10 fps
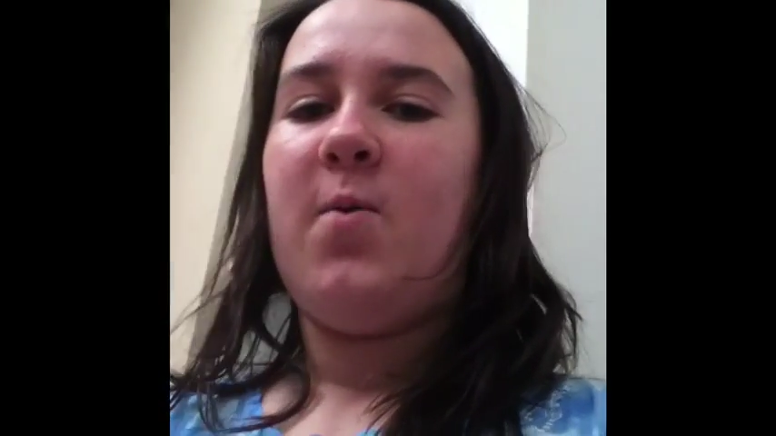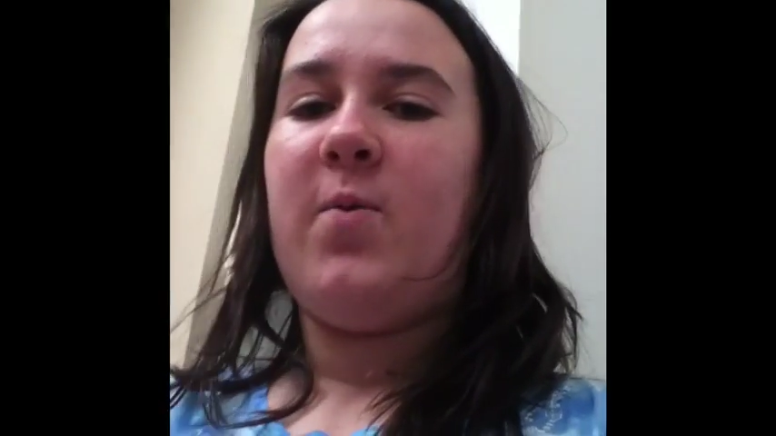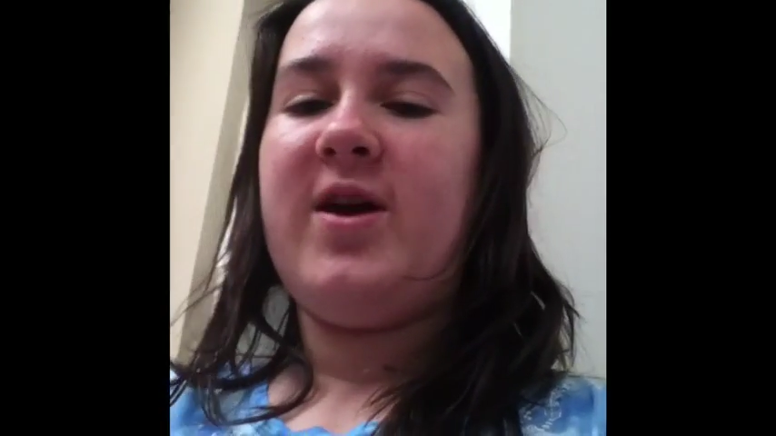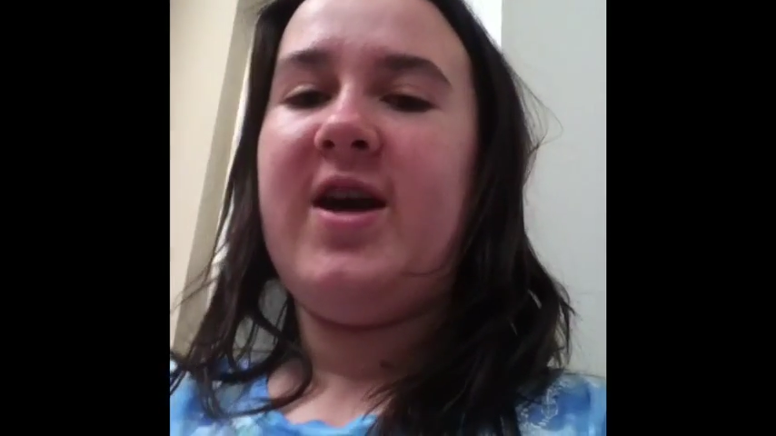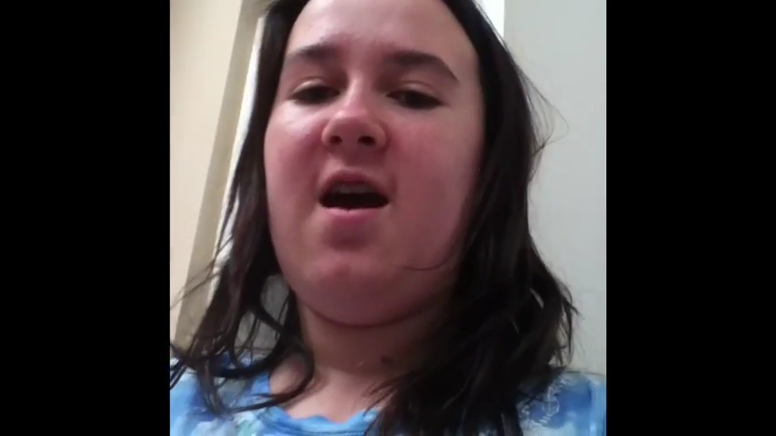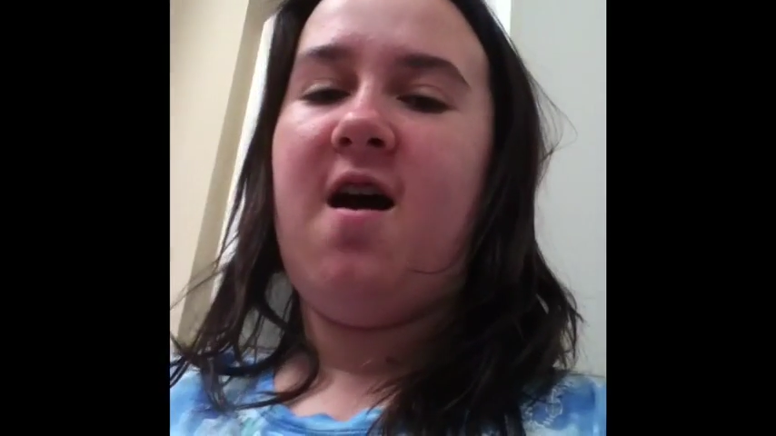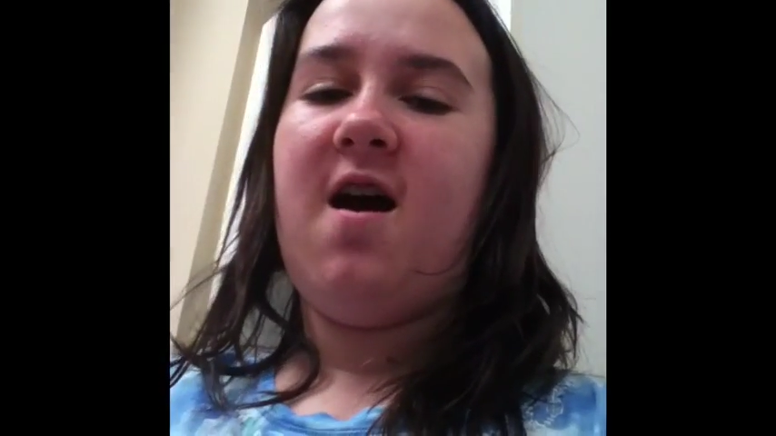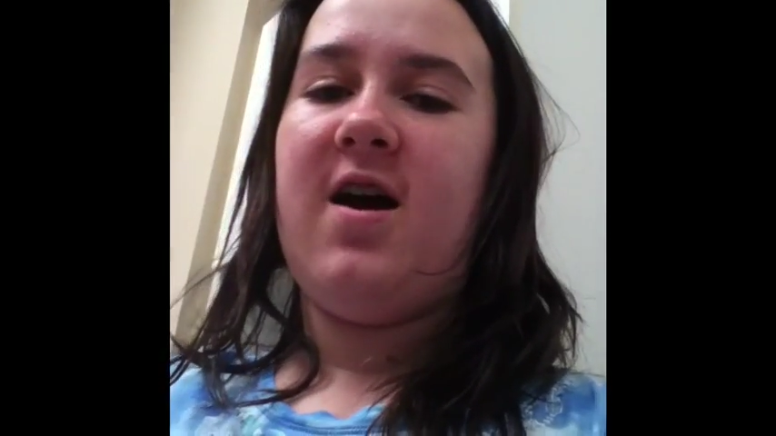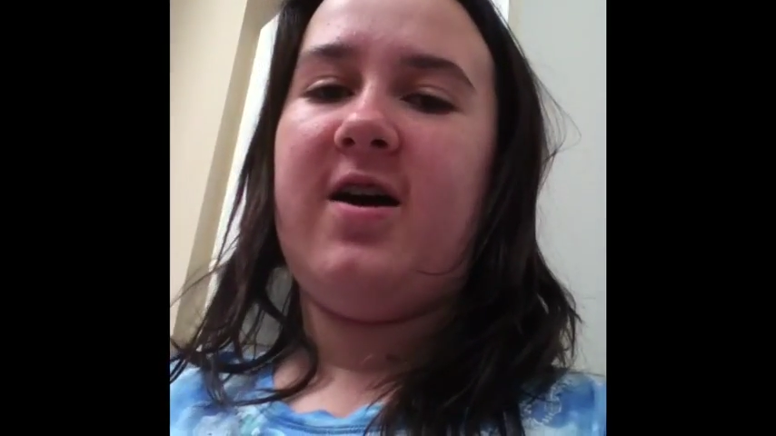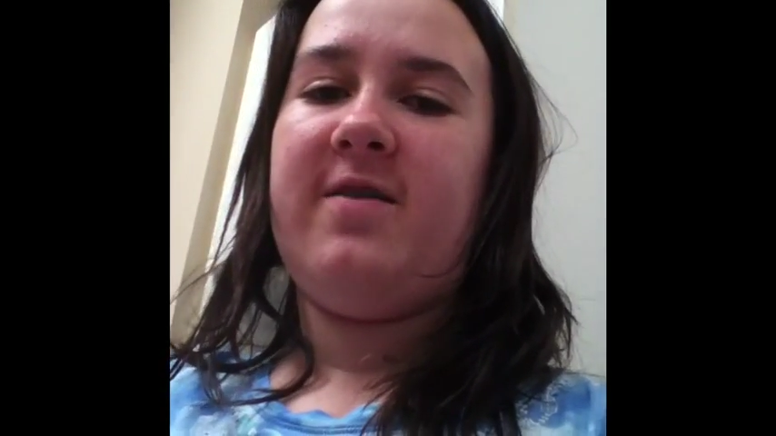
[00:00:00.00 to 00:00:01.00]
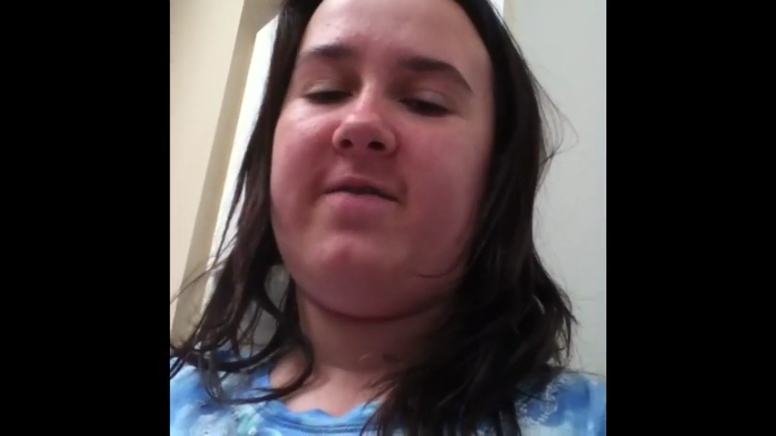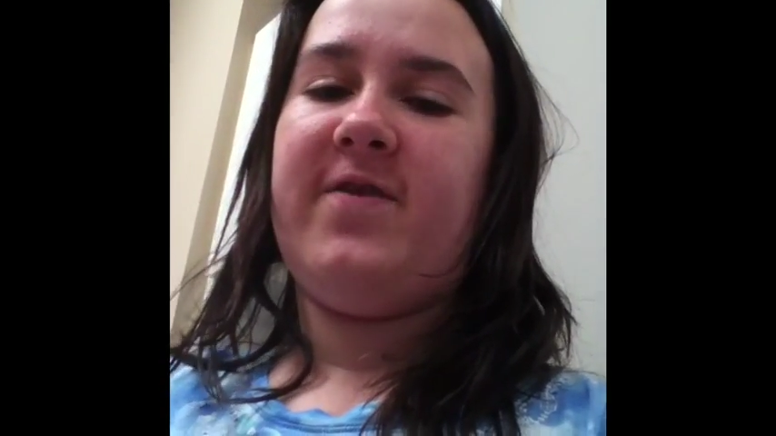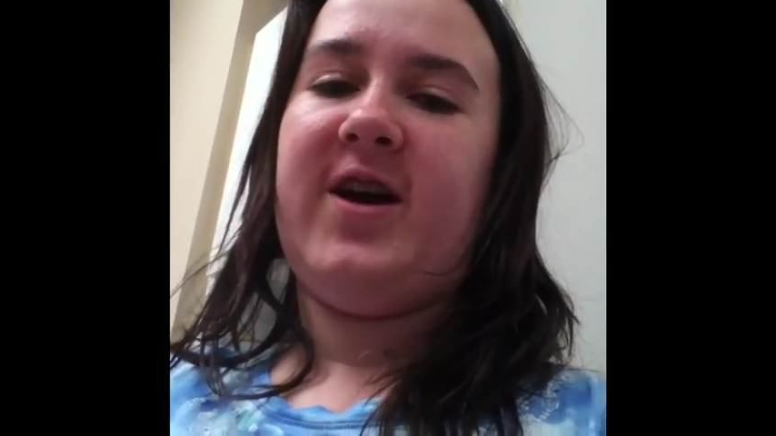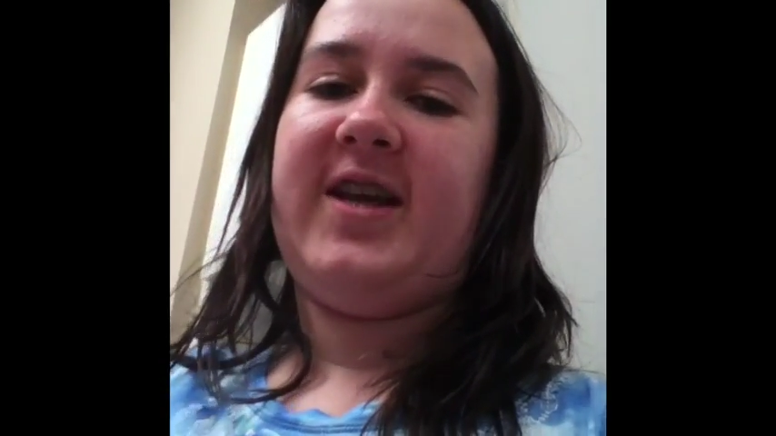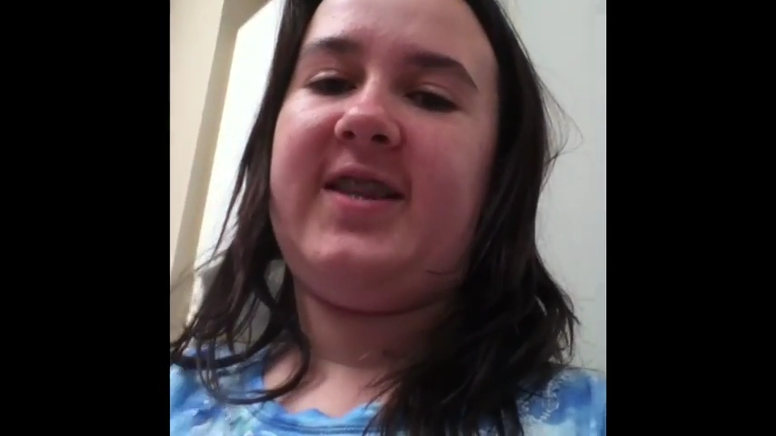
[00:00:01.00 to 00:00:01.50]
We are,
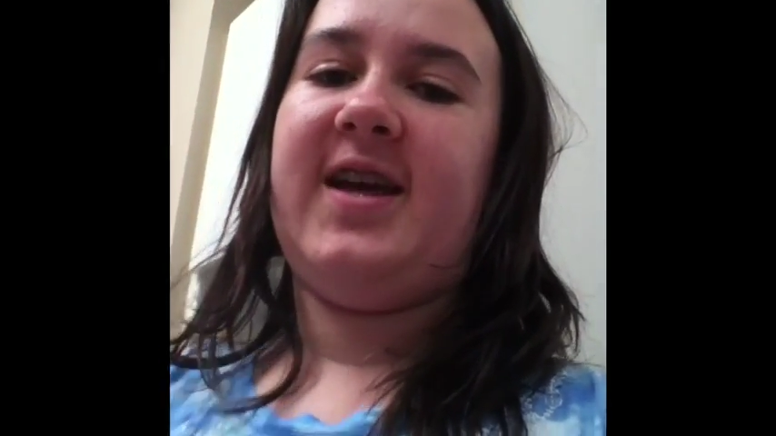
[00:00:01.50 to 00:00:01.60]
for like